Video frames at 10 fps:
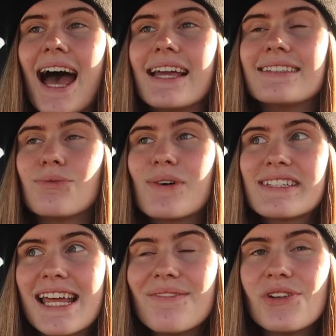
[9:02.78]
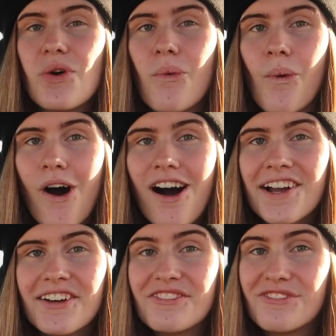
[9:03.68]
I wasn't able to
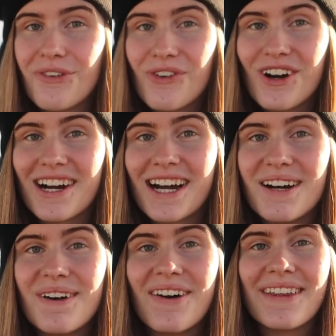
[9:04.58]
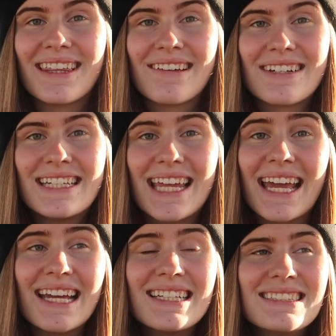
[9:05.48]
walk for about three
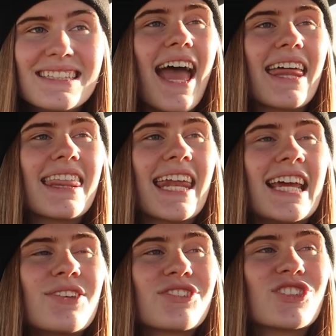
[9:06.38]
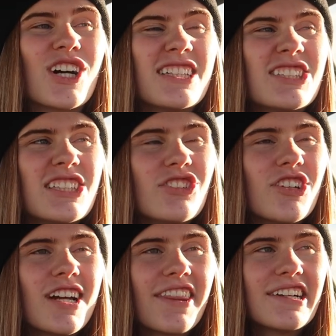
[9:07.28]
days. And then I used crutches
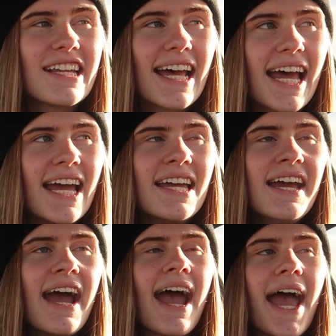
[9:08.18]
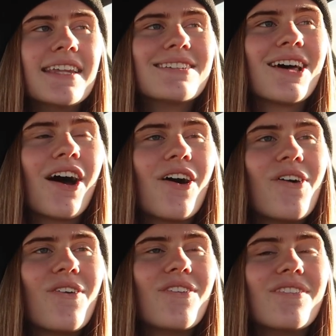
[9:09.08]
for another day. And
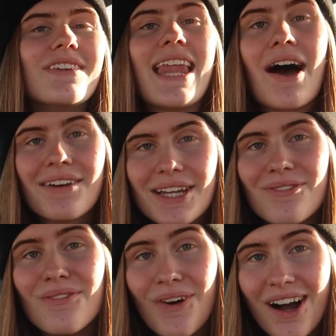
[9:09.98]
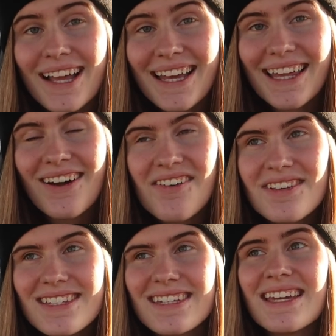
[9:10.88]
so now I can walk again,
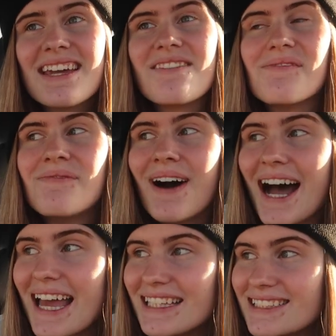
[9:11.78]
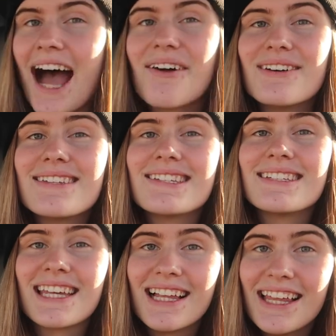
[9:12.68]
obviously, but I was
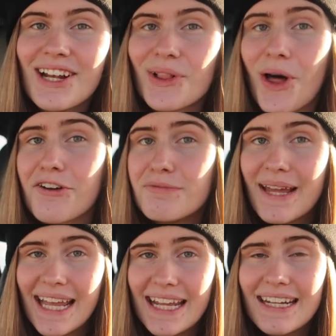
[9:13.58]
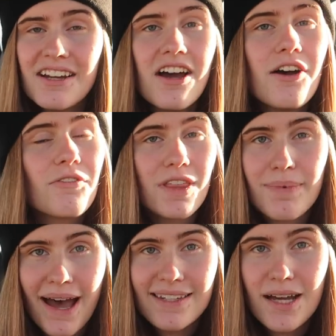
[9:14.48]
still in a lot of pain for the
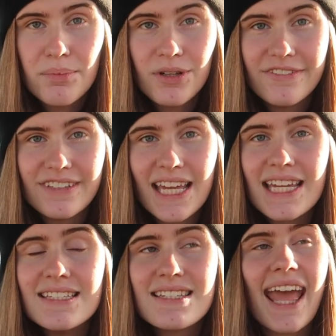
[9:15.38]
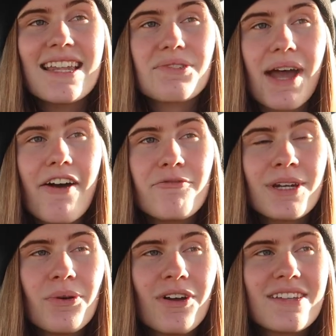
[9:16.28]
past couple of days. And so I haven't
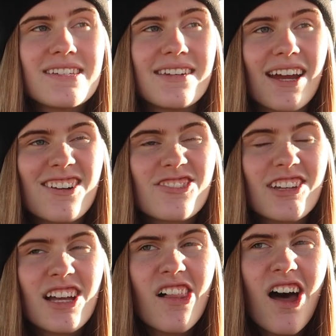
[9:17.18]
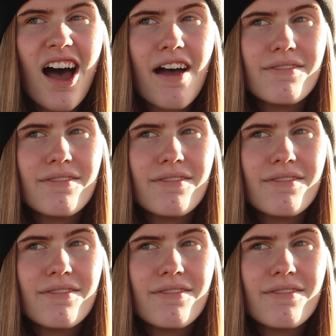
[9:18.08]
been going on stairs really a lot.